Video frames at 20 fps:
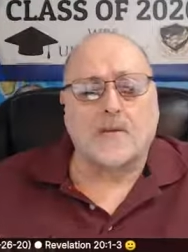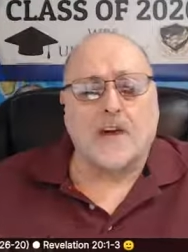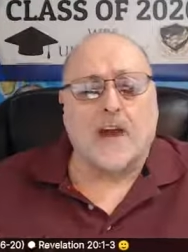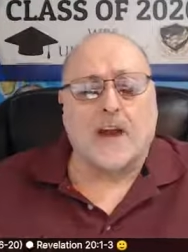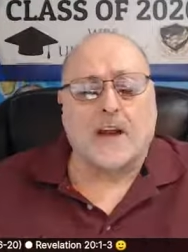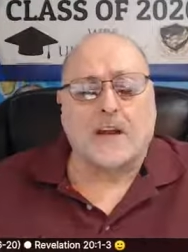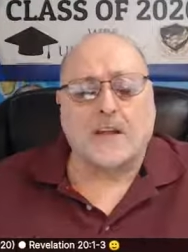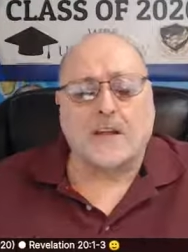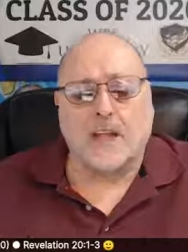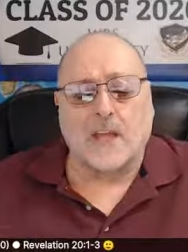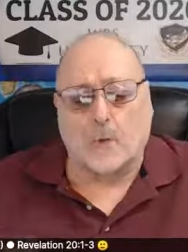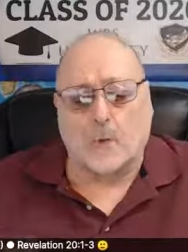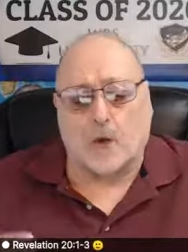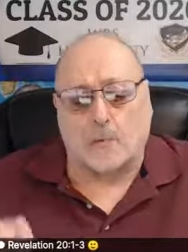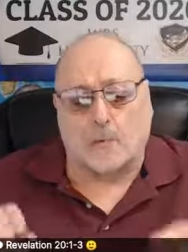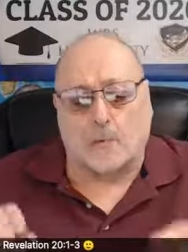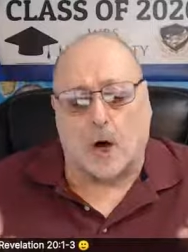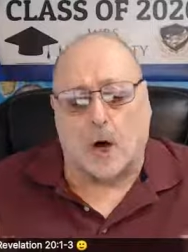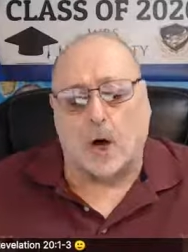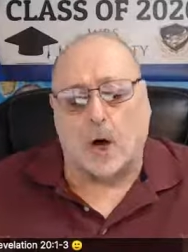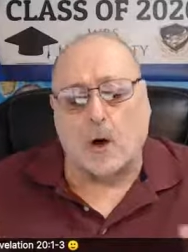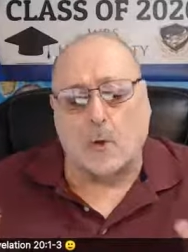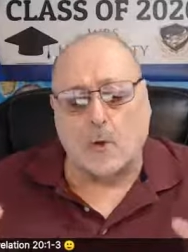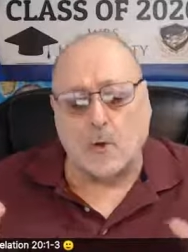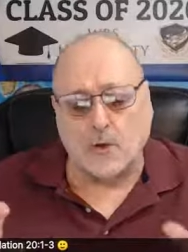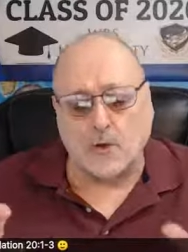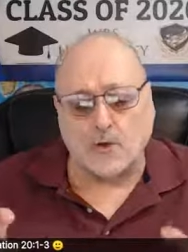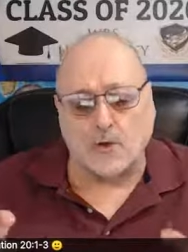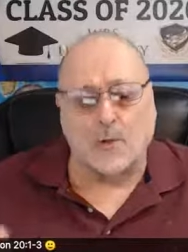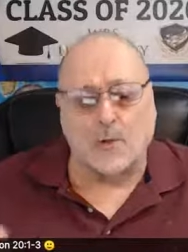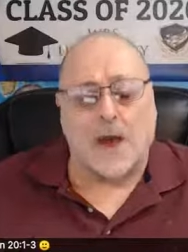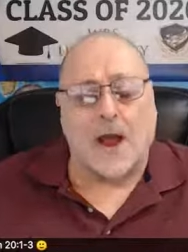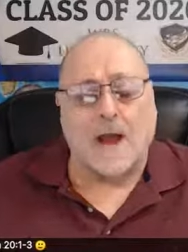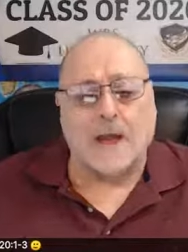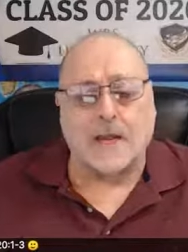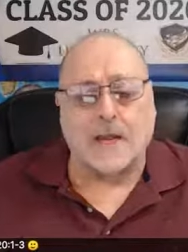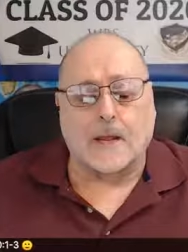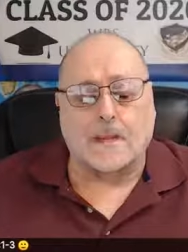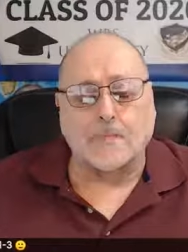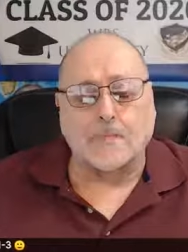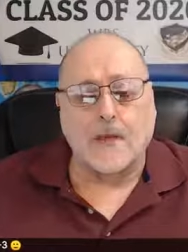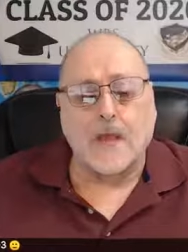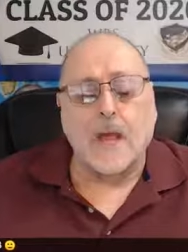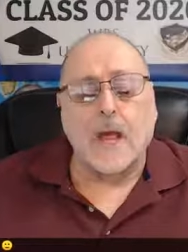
fact that when Paul was writing